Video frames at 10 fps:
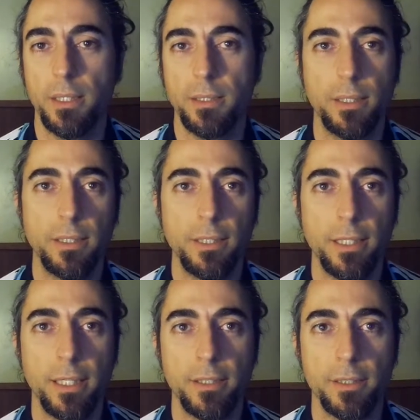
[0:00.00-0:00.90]

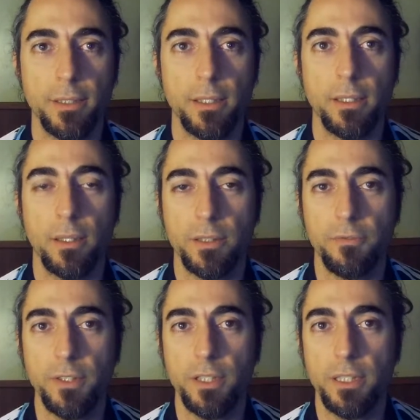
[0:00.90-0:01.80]
ZDNet
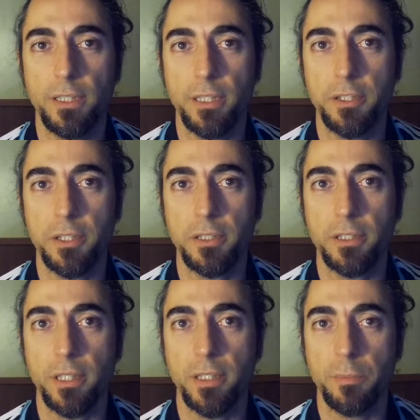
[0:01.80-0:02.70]
artificial
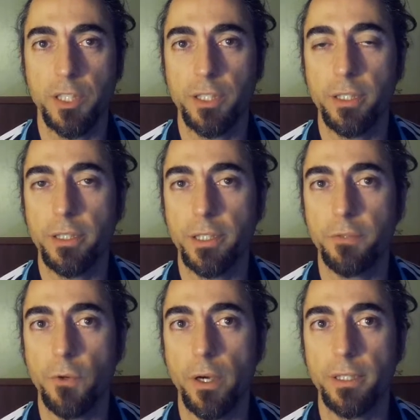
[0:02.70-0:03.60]
intelligence and machine
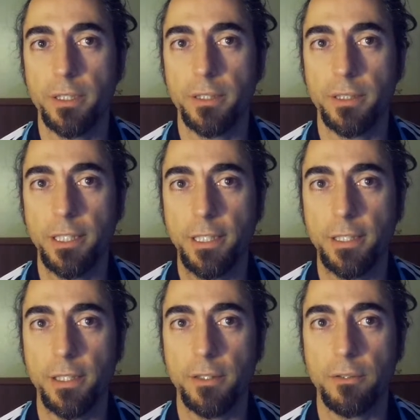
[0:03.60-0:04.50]
learning writer
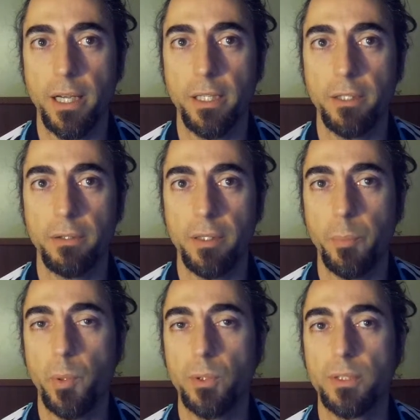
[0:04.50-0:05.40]
unrelated
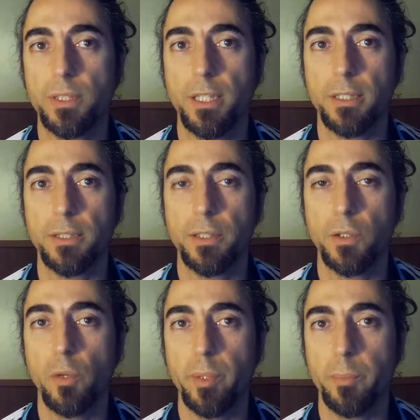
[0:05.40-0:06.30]
reports that
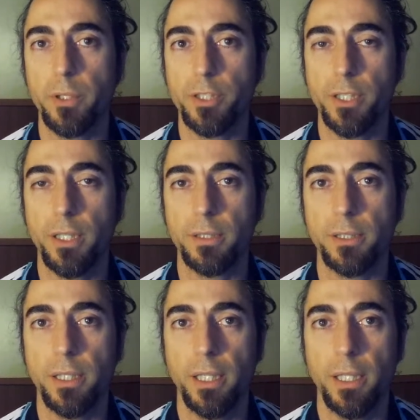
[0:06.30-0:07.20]
Gopi Prashant,
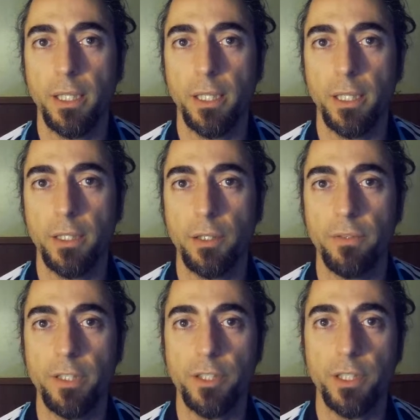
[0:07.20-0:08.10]
head
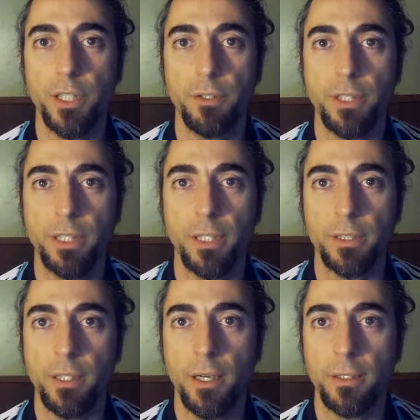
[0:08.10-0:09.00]
of engineering
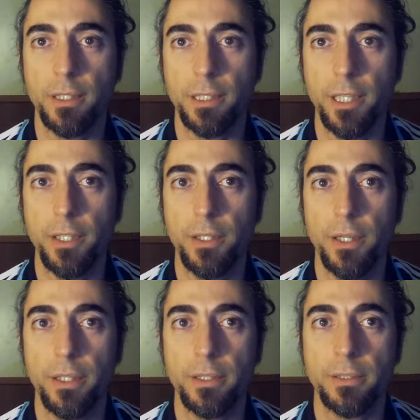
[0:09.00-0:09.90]
at Landing
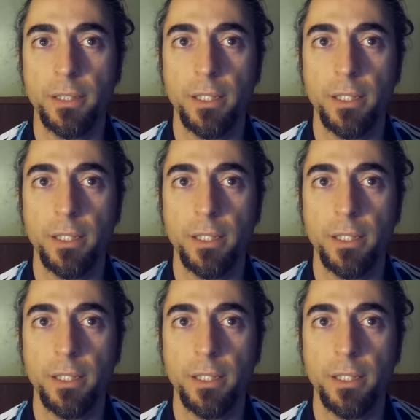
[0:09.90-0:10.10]
AI,